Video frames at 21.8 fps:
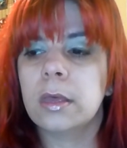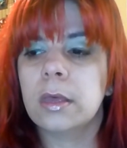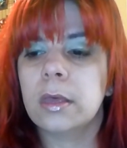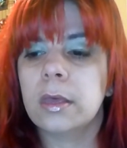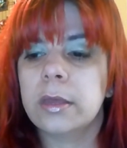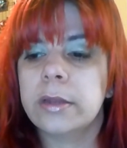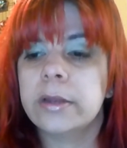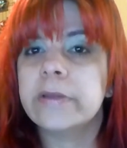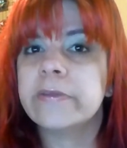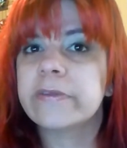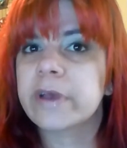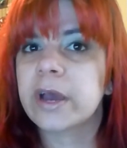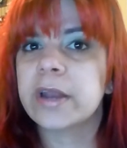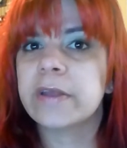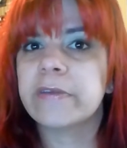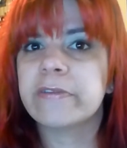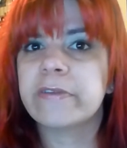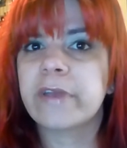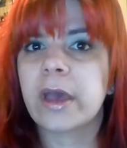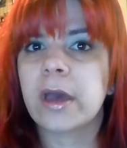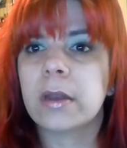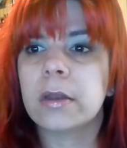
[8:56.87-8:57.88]
And it's kind of
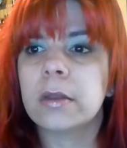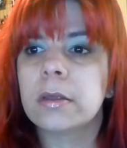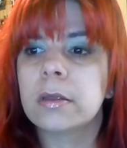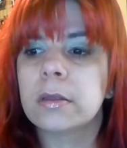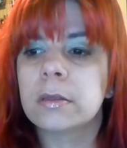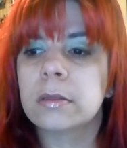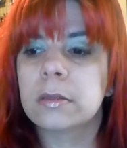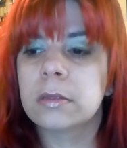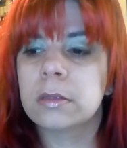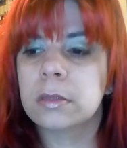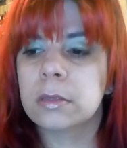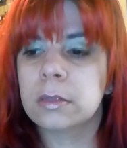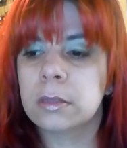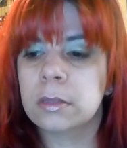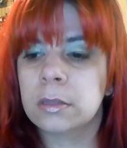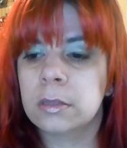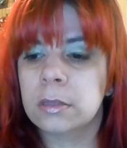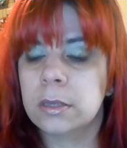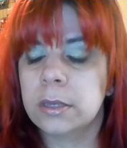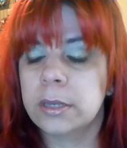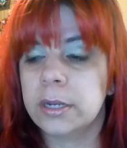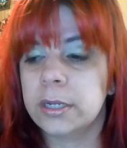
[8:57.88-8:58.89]
sad.
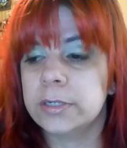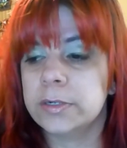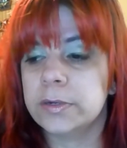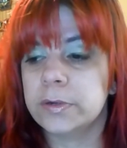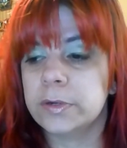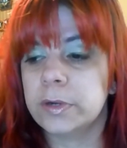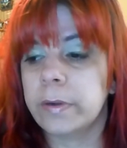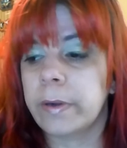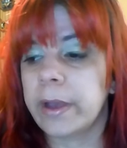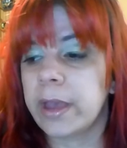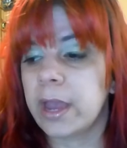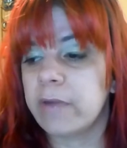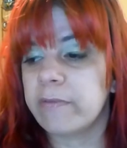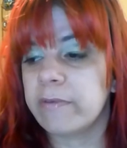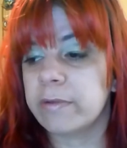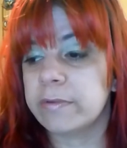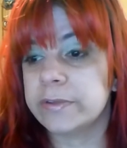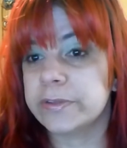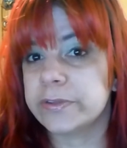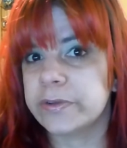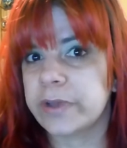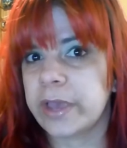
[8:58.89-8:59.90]
And I don't know why
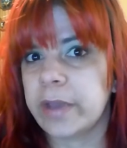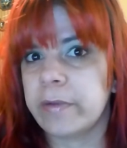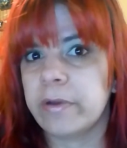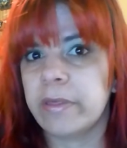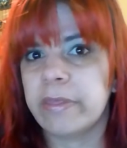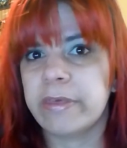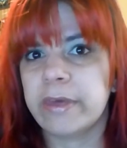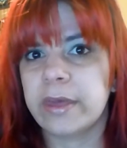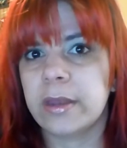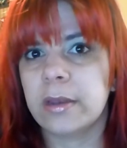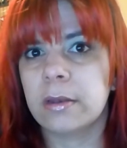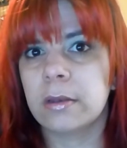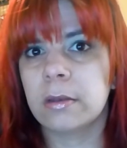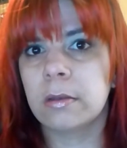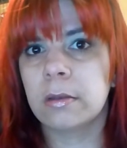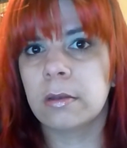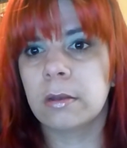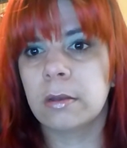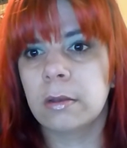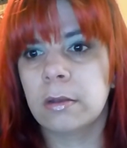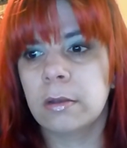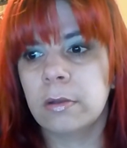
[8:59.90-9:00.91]
everyone's okay with it.
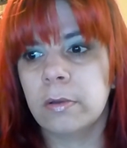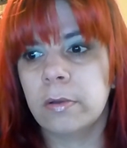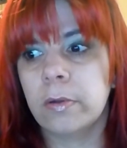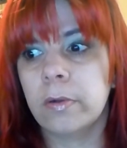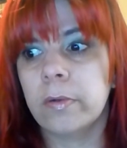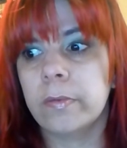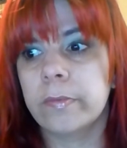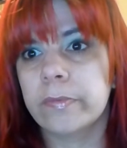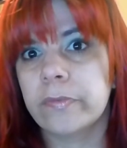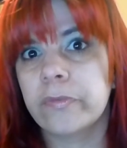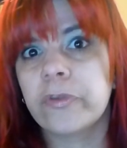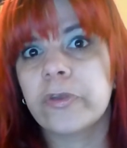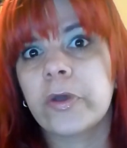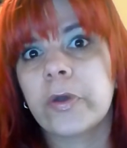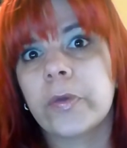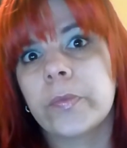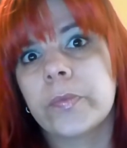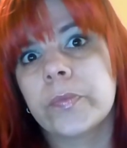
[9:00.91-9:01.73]
So.